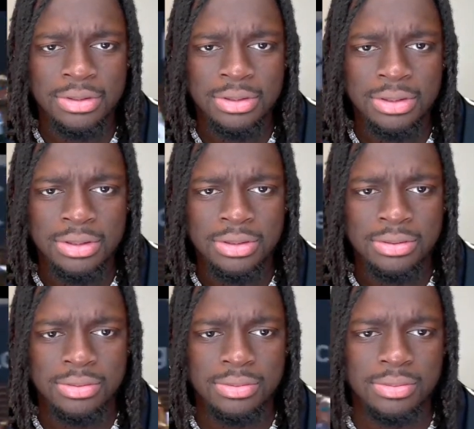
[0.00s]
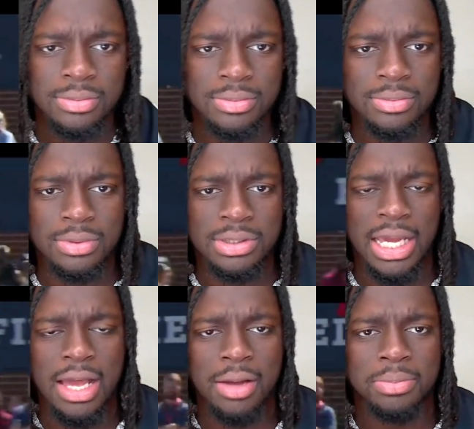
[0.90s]
What an answer.
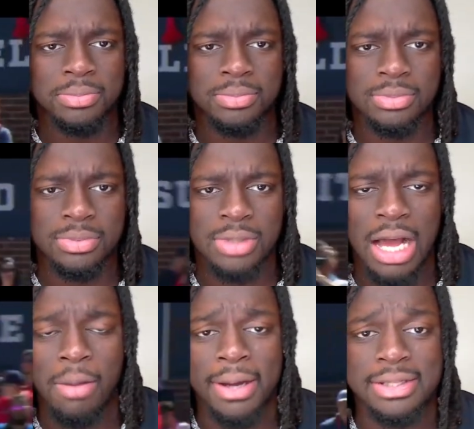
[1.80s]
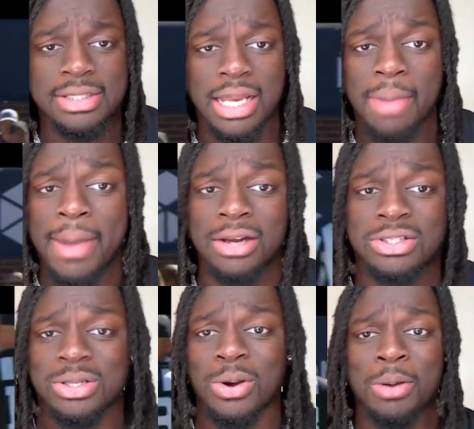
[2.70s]
Welcome Damn. back, Seaman. I was about to say, they better
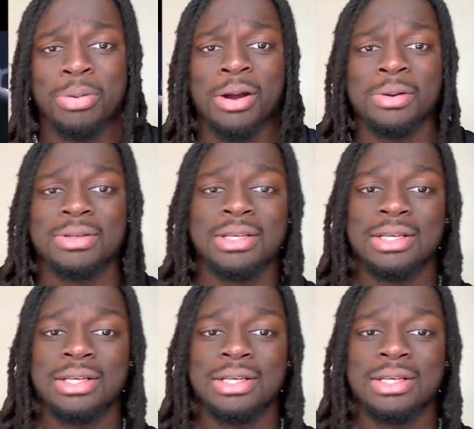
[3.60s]
score, bro.